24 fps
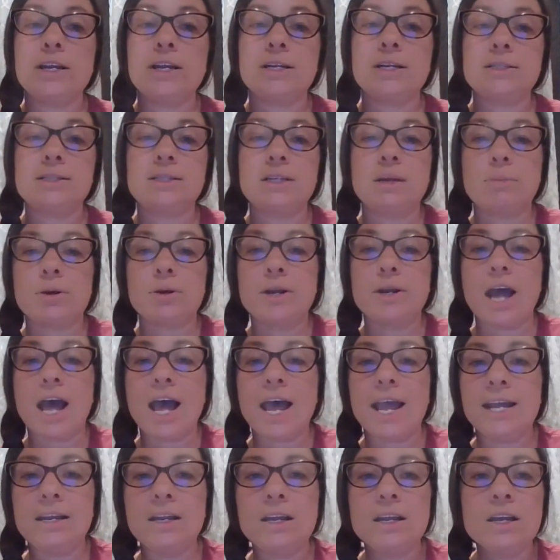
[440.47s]
It is number
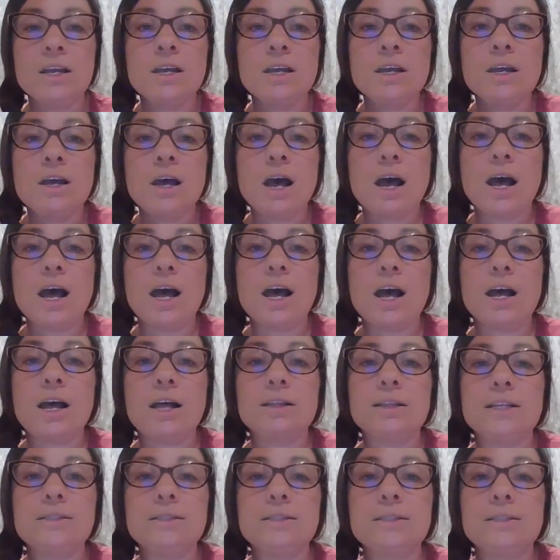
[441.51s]
9.
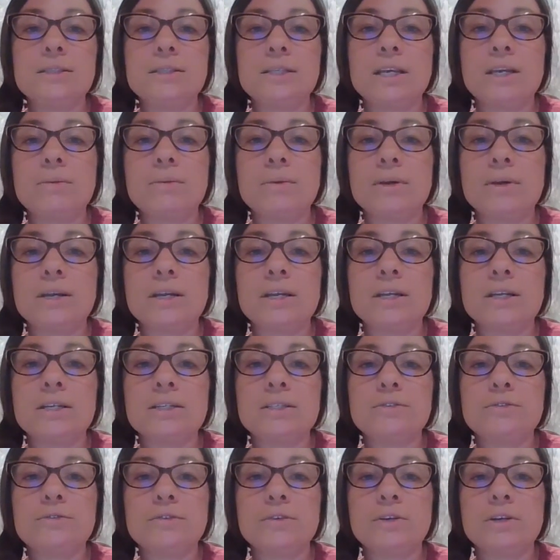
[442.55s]
Let's see what it
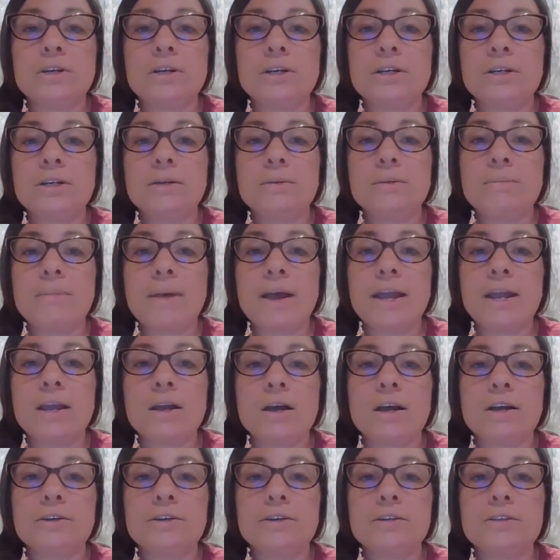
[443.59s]
is for my
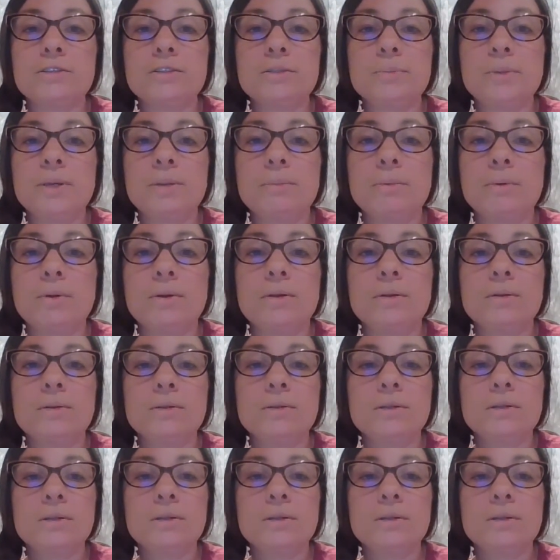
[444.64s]
honors people.